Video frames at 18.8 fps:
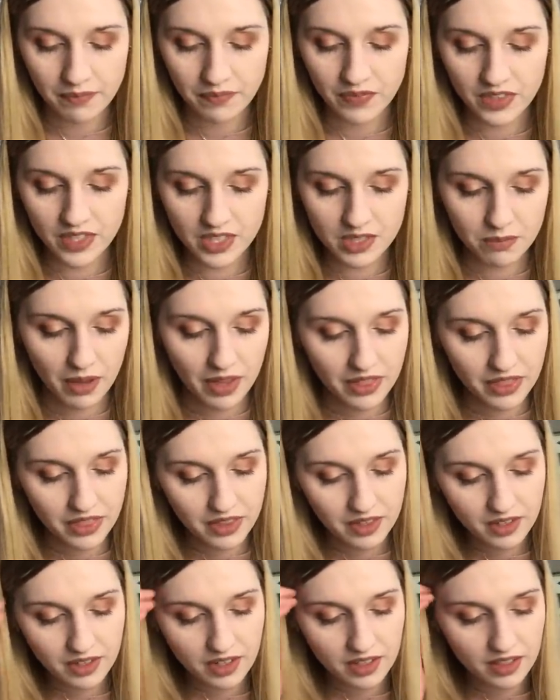This month,
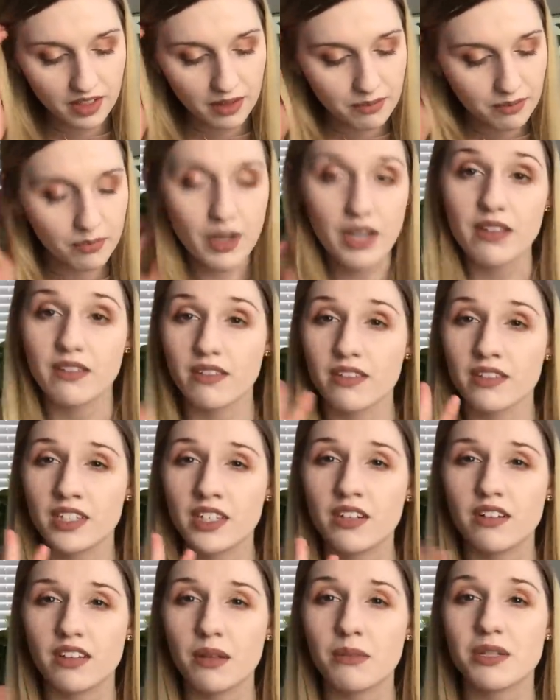let
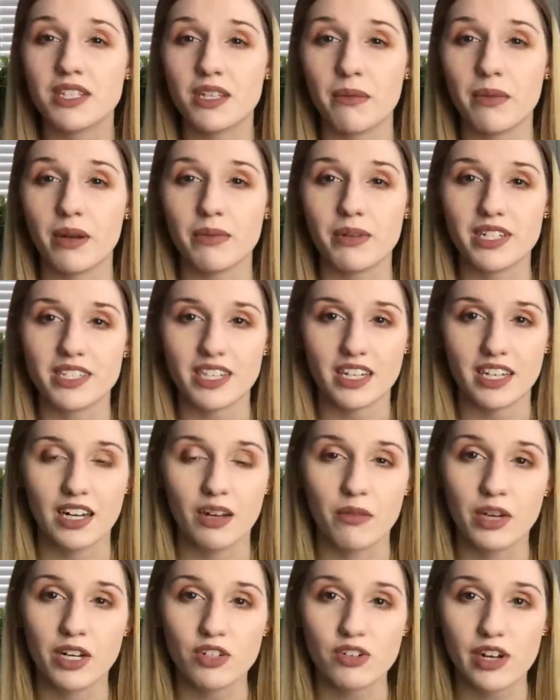me sum it up in a second. I
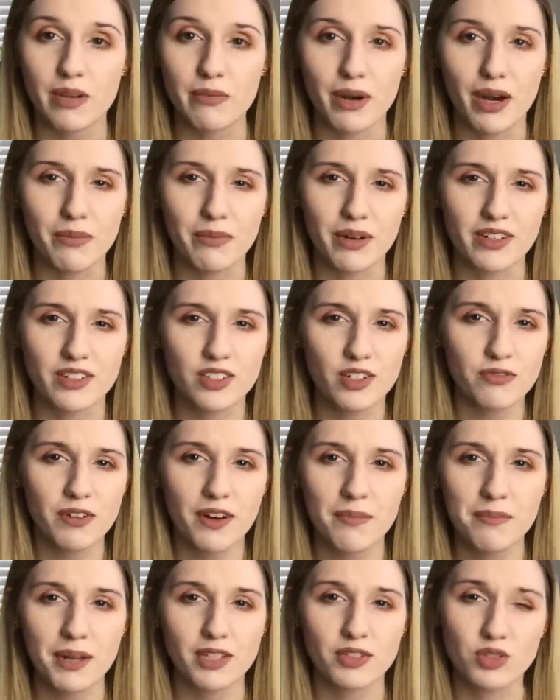want to try them on, but so far
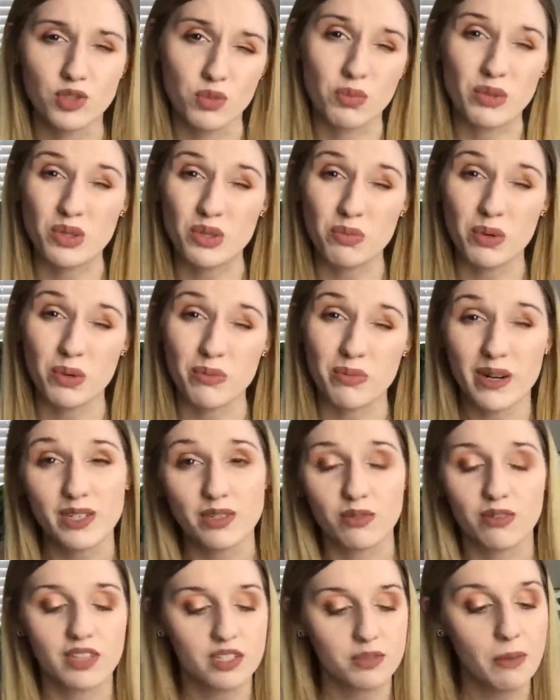I'm not super duper
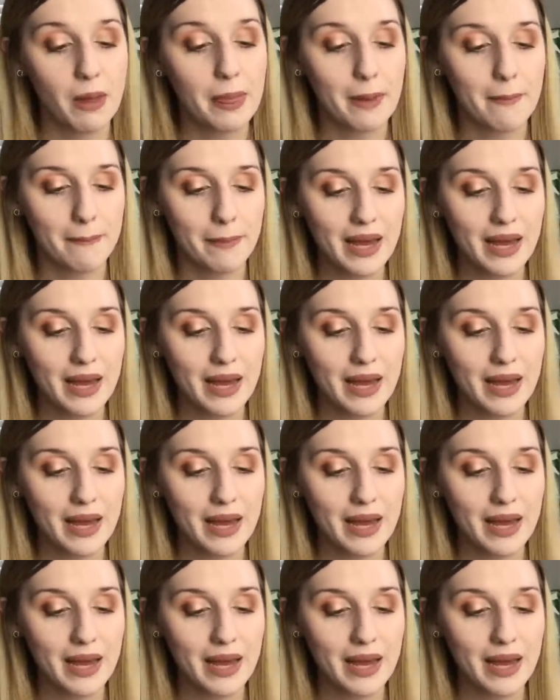impressed with this month.